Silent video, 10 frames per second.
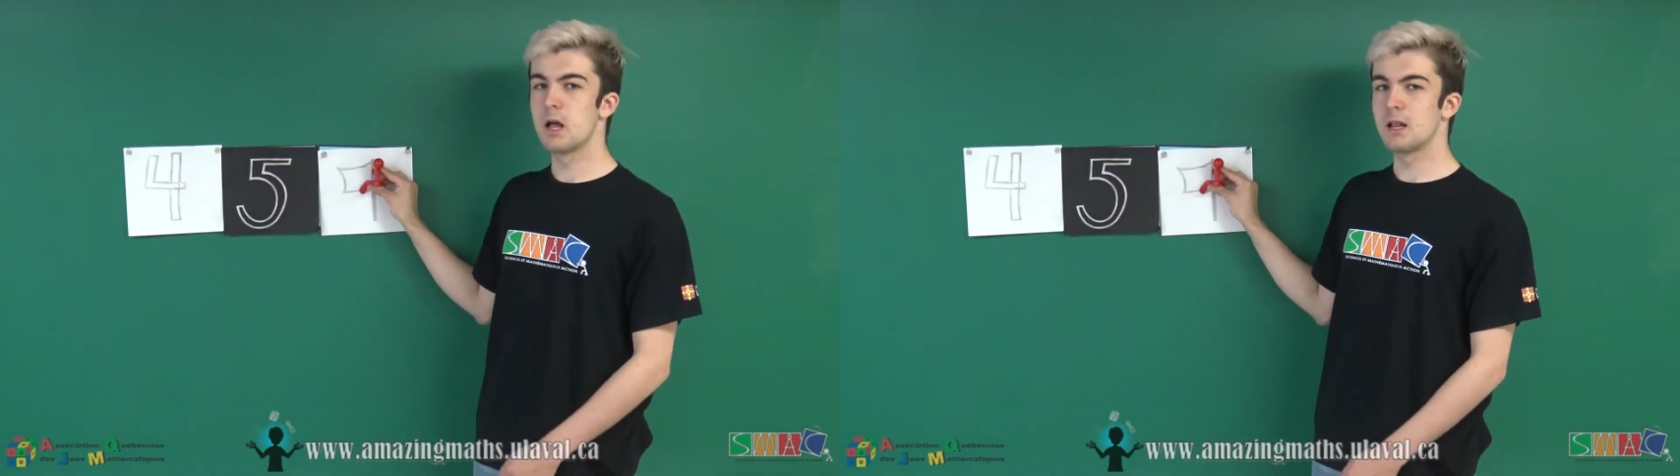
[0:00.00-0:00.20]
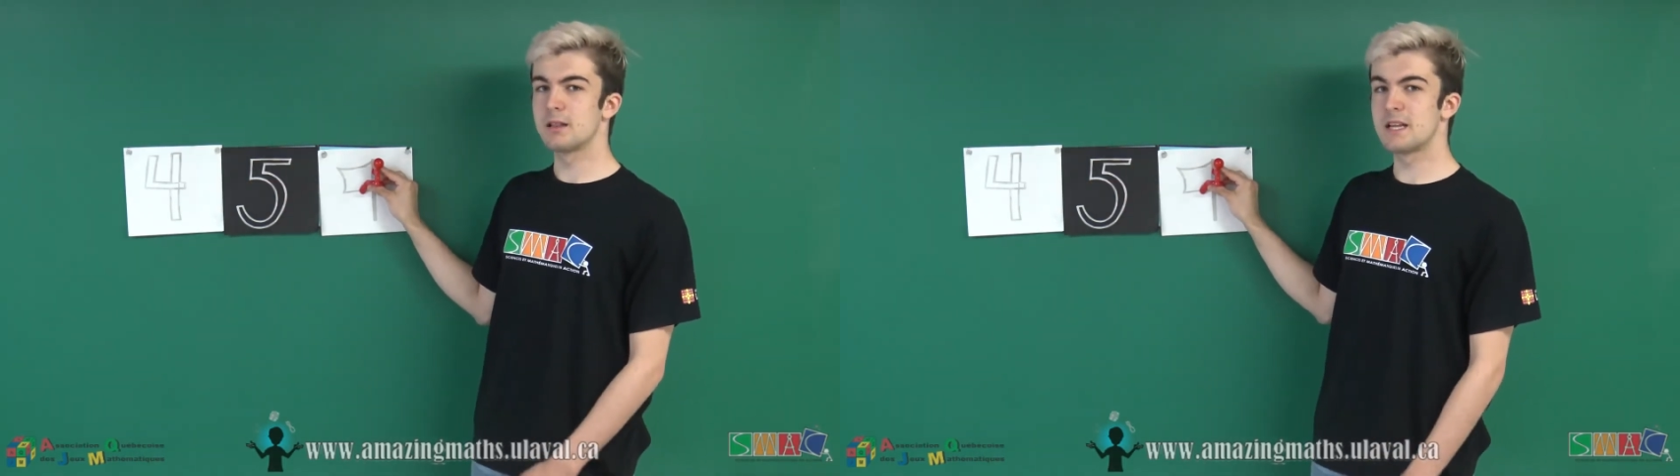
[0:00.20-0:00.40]

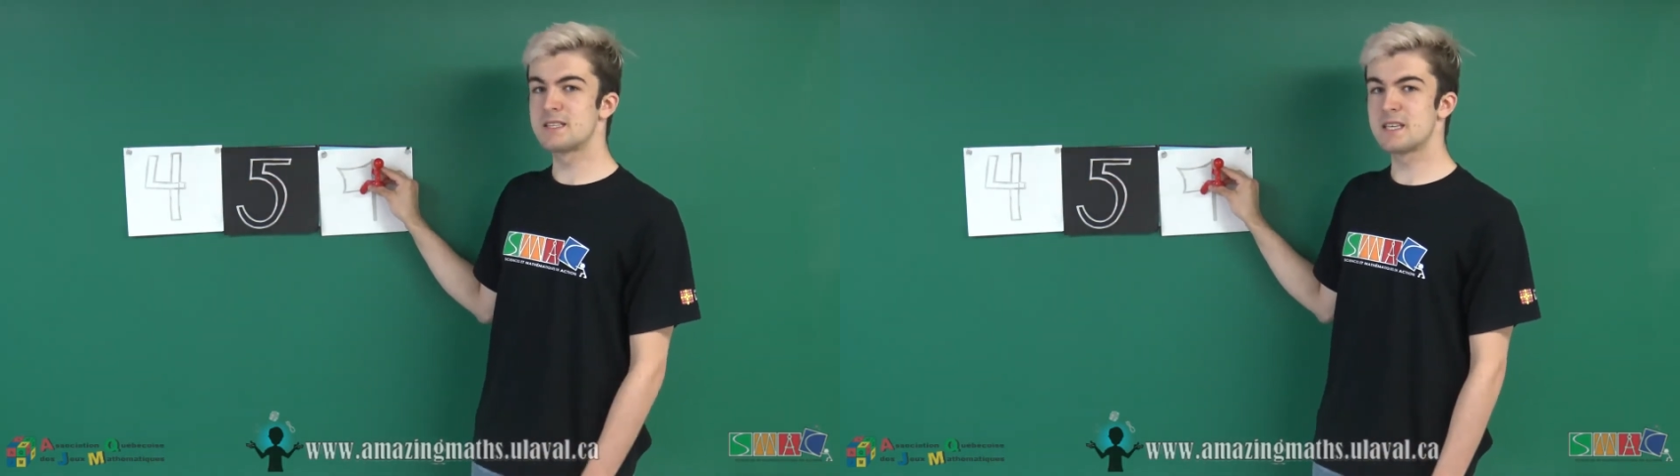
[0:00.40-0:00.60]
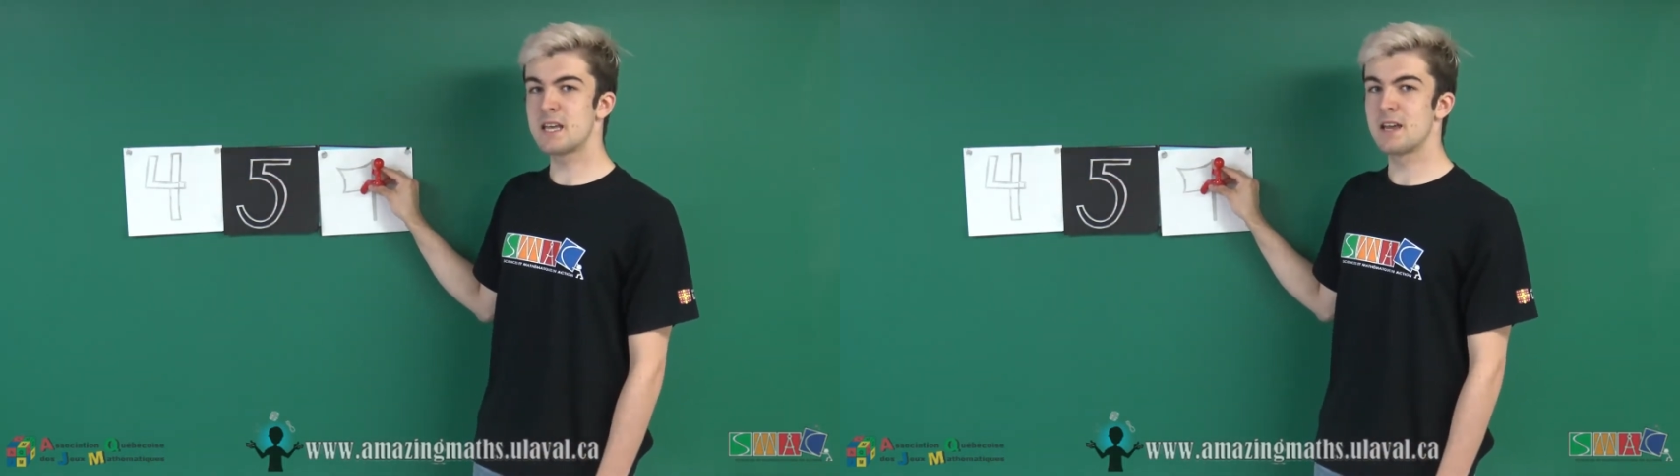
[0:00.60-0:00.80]
Let's
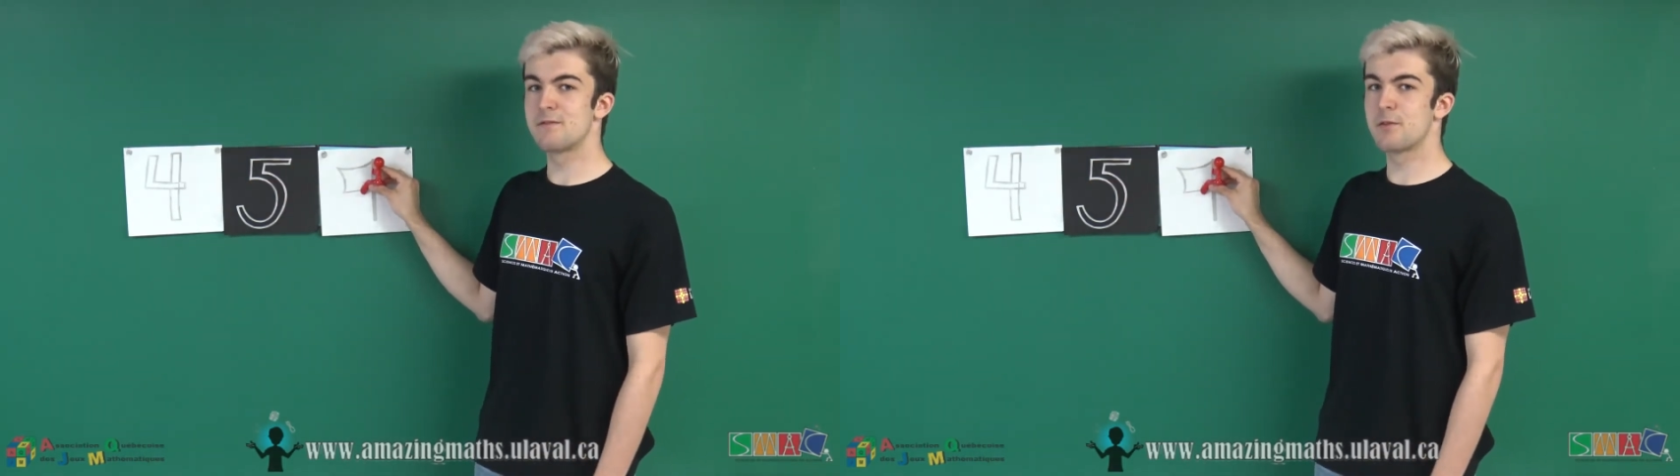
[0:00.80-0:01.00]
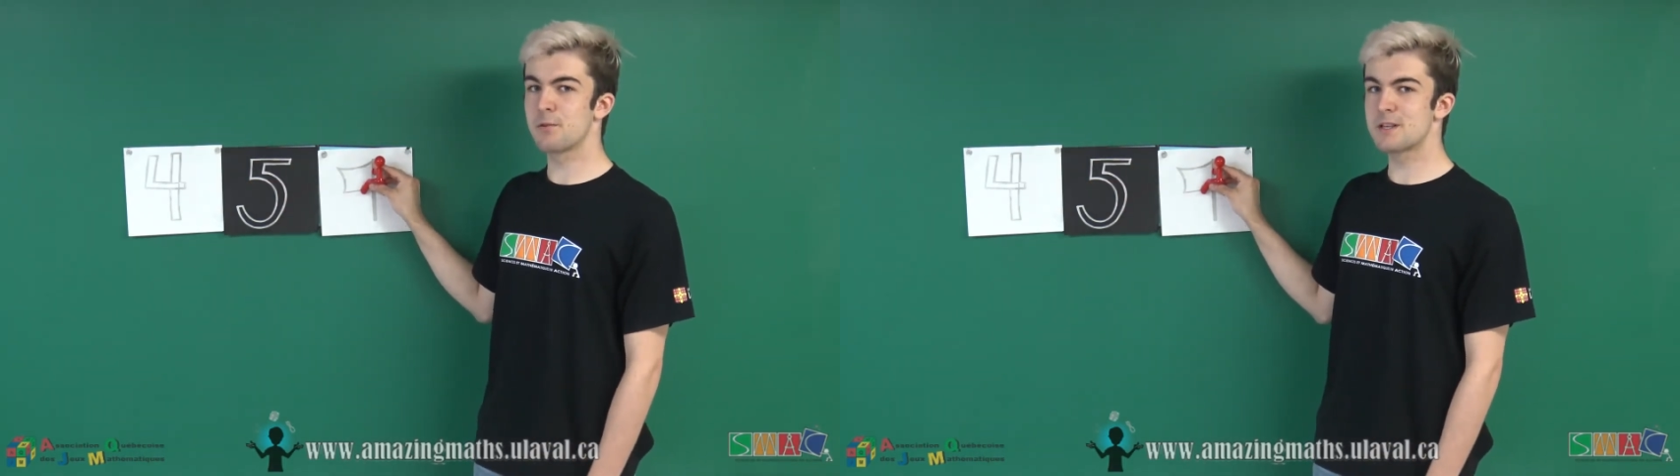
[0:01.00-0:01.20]
see
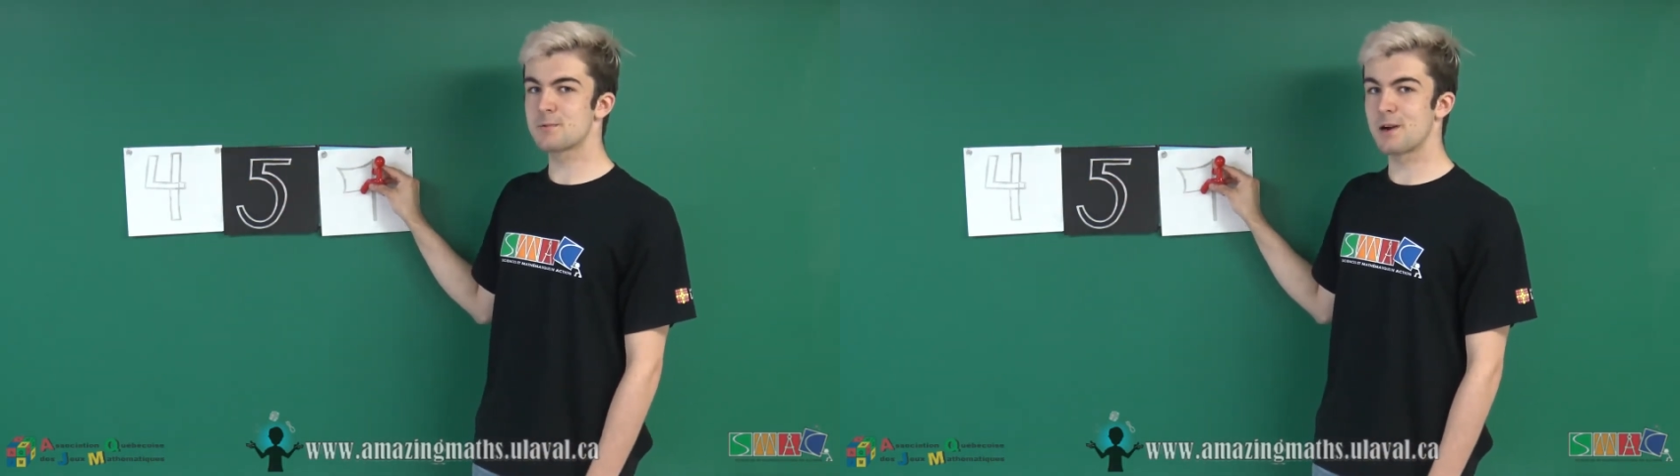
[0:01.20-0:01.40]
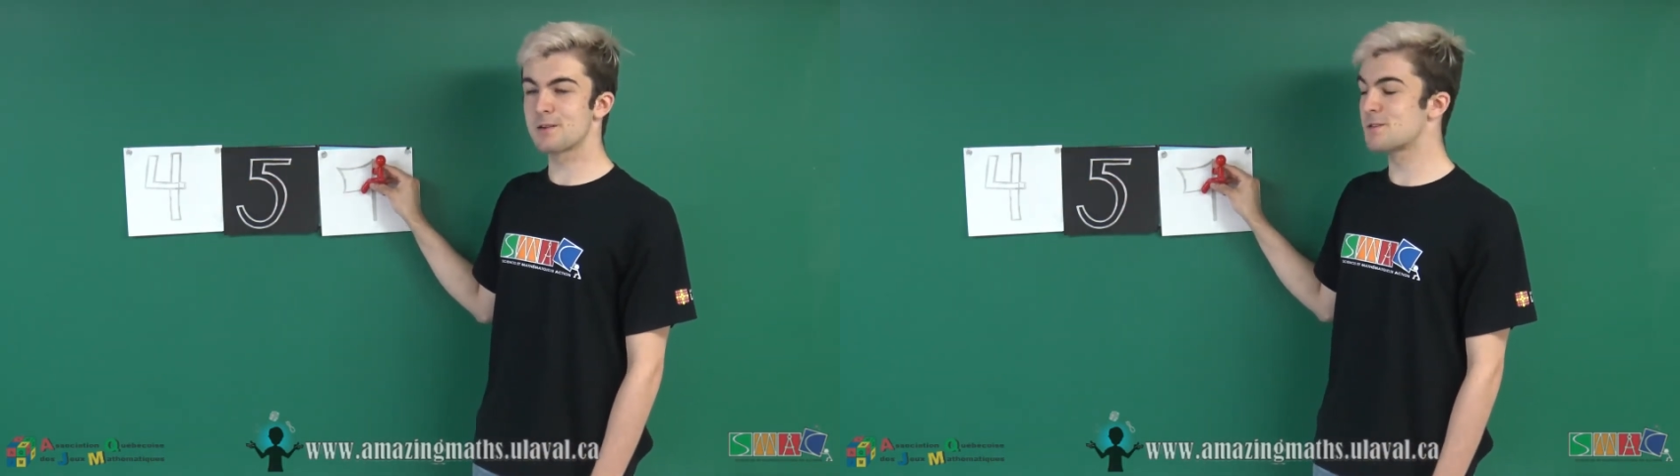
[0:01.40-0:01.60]
if 3
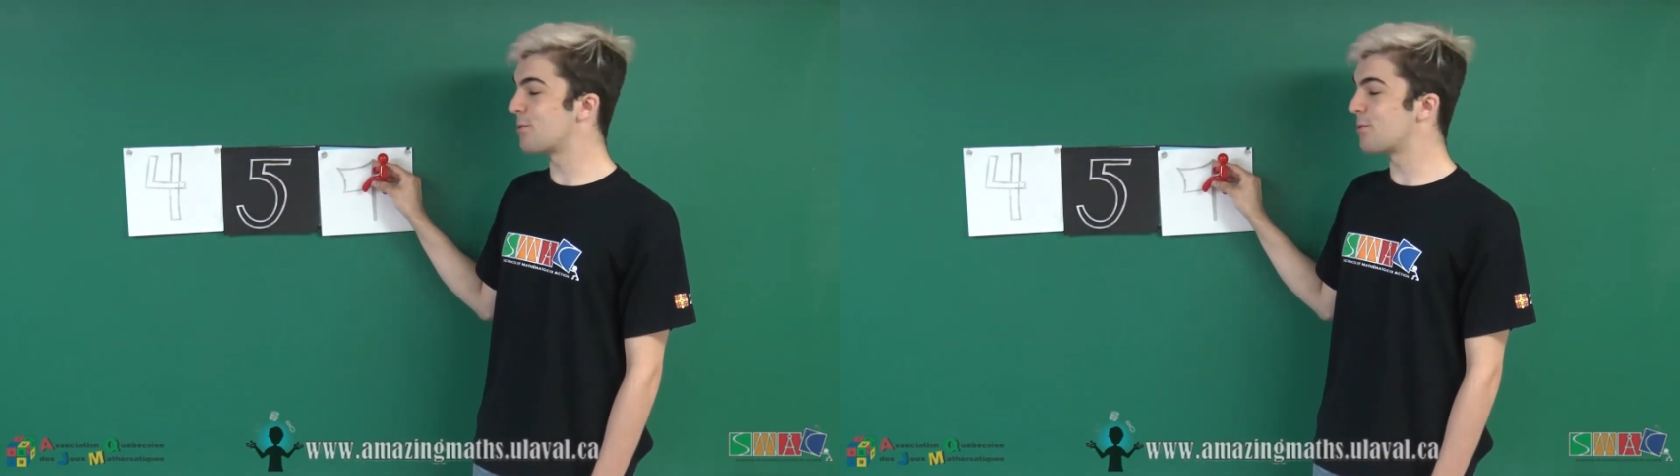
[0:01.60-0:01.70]
squares